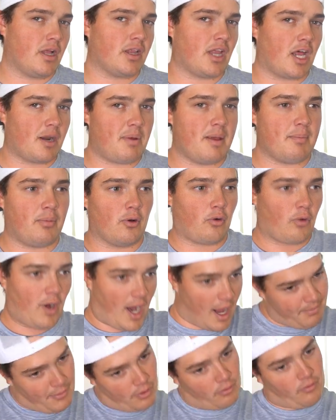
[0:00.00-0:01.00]
A lot of people
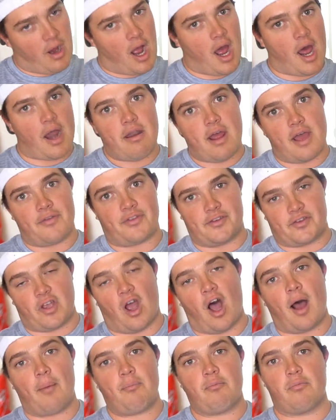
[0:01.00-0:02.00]
grab their rod at the
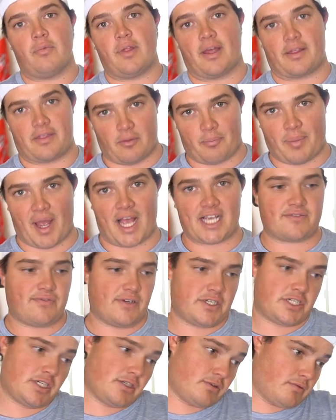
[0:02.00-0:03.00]
top, like they're bass
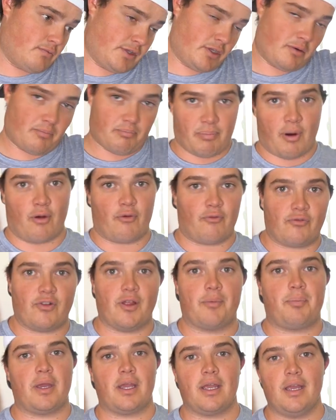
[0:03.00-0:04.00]
fishing when they're boat
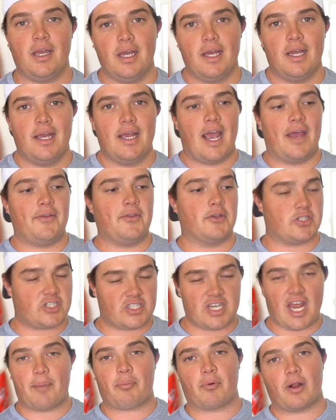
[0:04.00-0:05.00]
flipping, and they'll
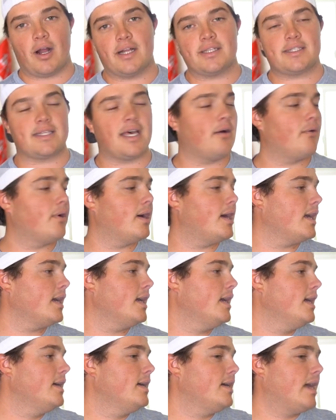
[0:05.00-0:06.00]
snap rods that
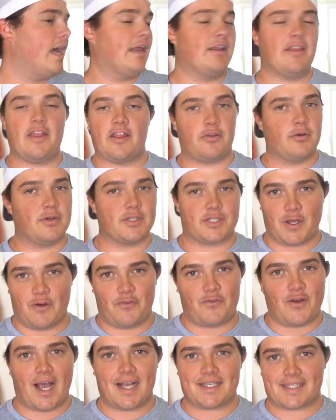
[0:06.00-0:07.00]
way, and they do it so
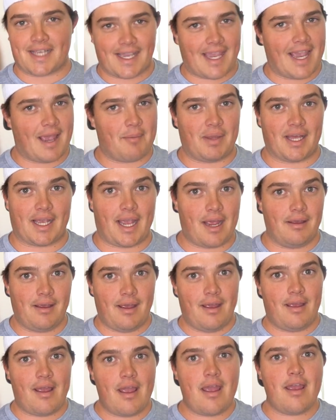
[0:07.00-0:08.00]
fast I can't be like,
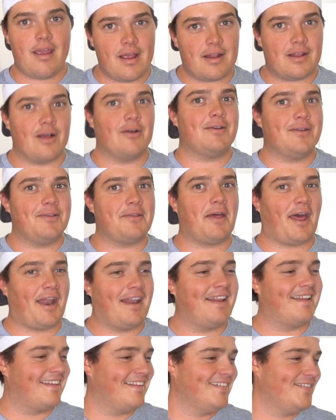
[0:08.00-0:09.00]
hey, don't do that.